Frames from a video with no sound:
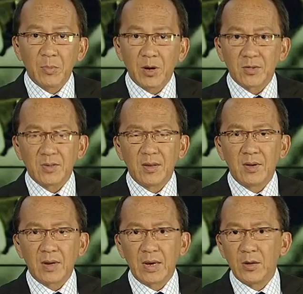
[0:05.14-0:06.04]

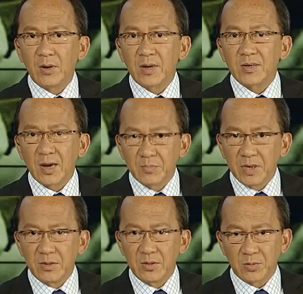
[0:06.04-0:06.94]
President Aquino
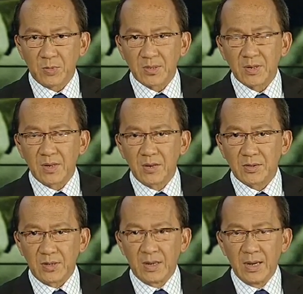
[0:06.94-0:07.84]
accepted his
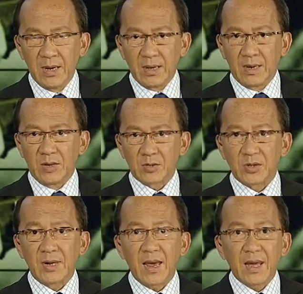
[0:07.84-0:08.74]
resignation.
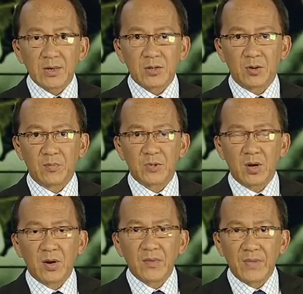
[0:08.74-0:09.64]
Here's an
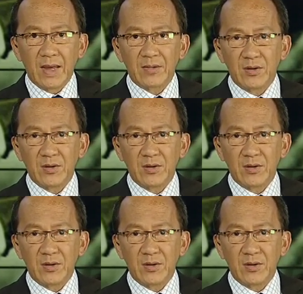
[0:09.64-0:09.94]
excerpt of that